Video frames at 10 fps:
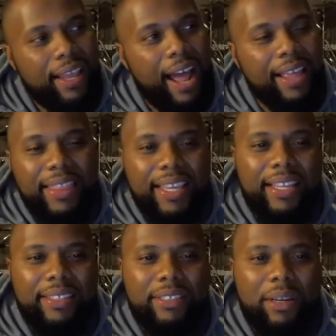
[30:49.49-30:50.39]
I think
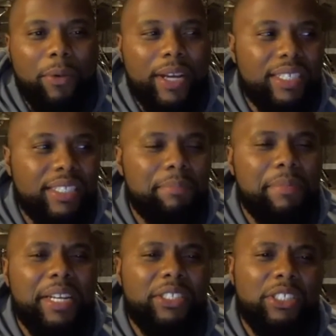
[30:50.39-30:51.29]
in some ways it
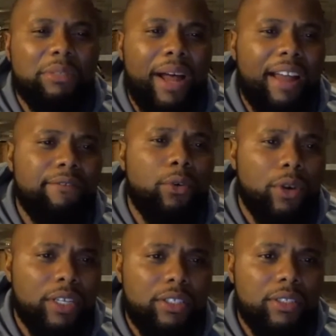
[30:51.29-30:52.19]
diminishes my
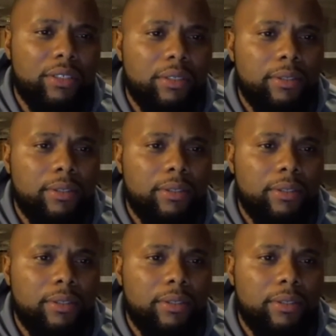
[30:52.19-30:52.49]
voice